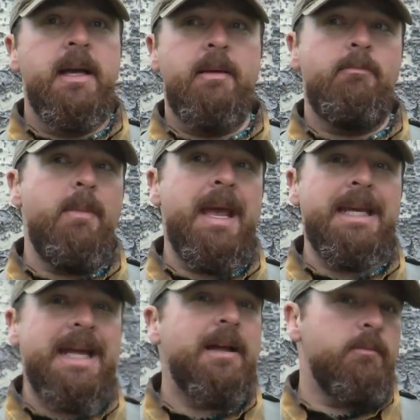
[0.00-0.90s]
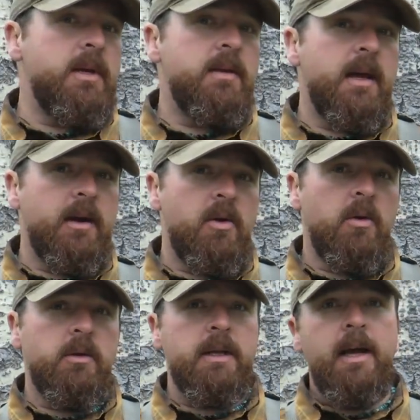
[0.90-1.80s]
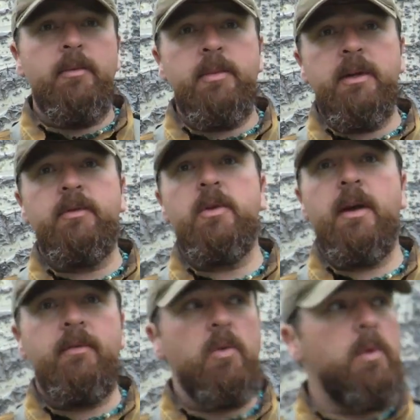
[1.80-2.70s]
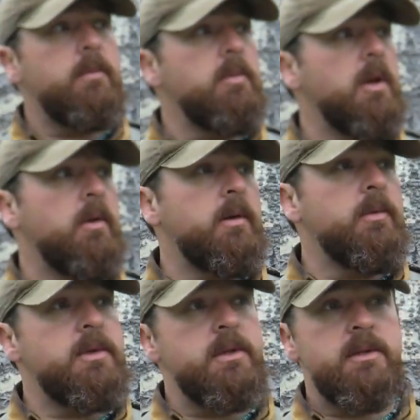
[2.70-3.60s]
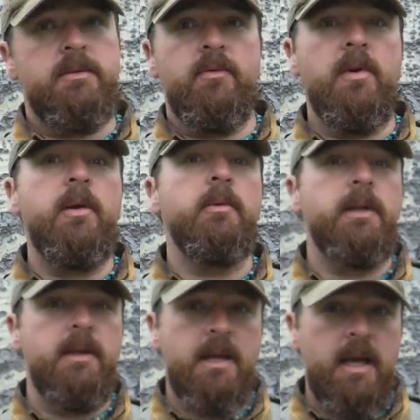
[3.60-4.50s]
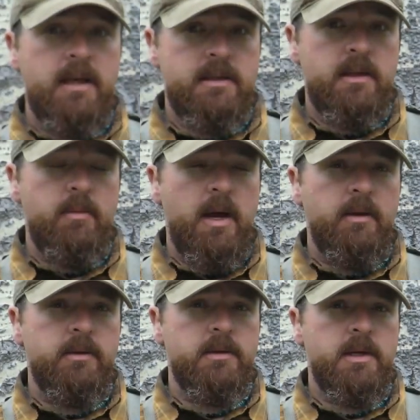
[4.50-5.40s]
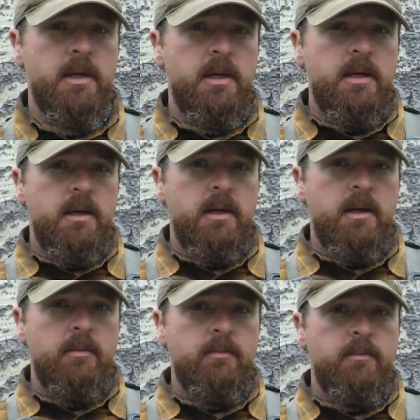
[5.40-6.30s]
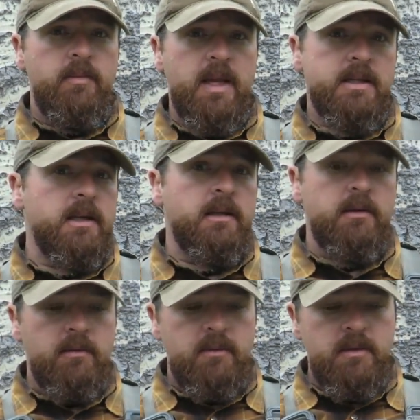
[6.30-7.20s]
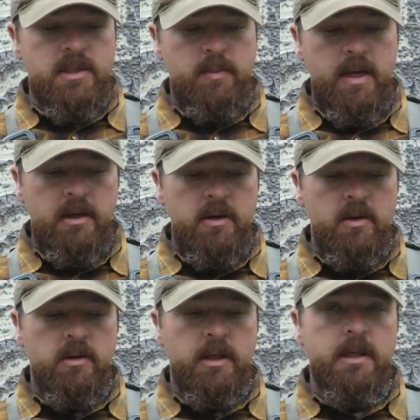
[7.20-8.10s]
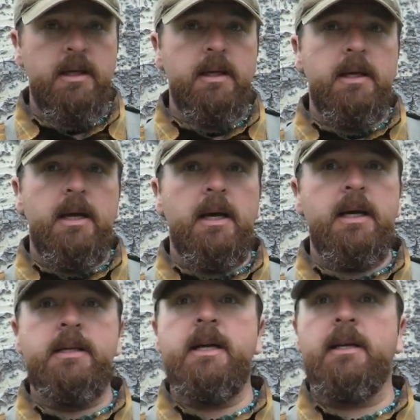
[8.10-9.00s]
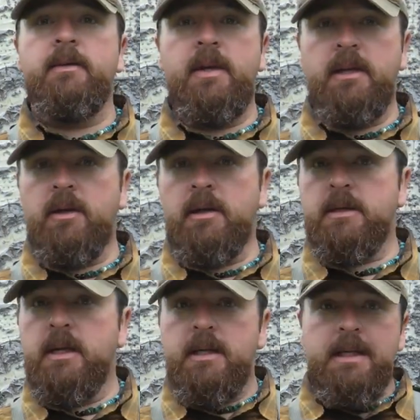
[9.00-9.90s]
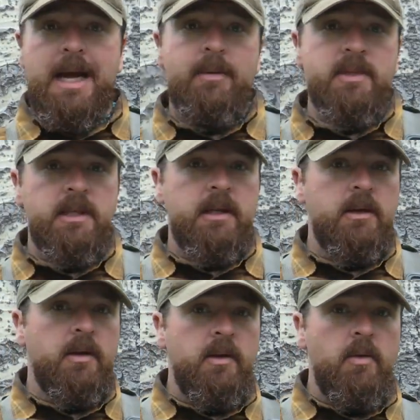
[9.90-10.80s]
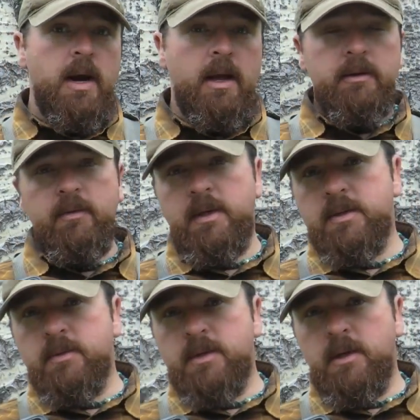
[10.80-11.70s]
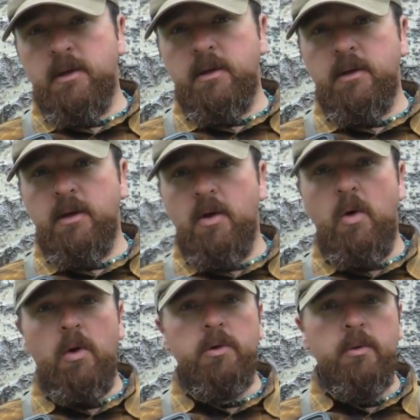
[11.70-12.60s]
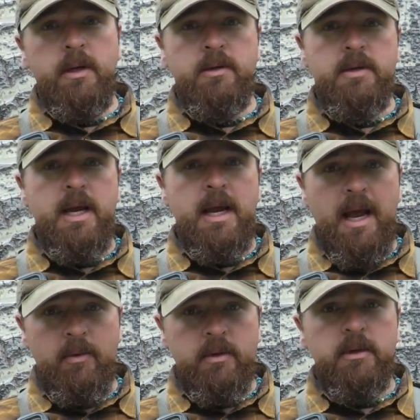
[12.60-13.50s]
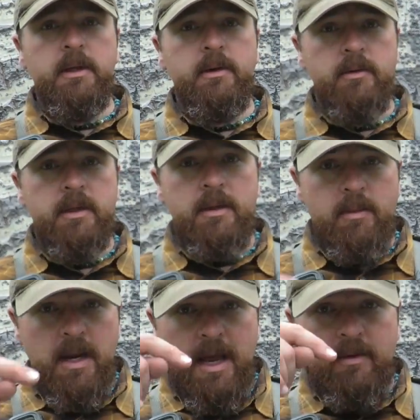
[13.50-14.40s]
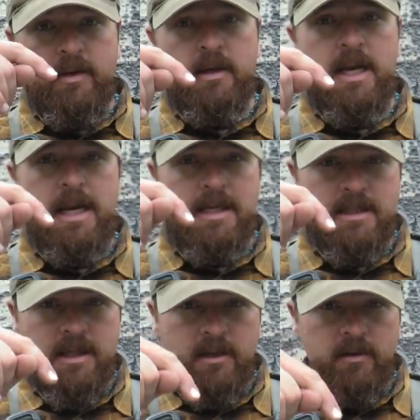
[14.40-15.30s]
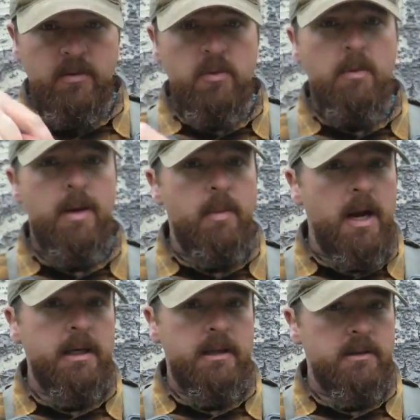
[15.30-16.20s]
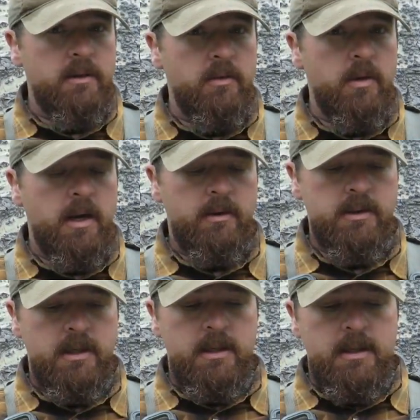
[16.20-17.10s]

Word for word: It may not be that cold out, but if you have the wind blowing, which is frequently the case in the mountains, um, that's going to speed cooling uh, conductive heat loss. I'm sitting on the ground. If this was a, a, cold winter day, I would literally be having heat sucked through my body into the ground.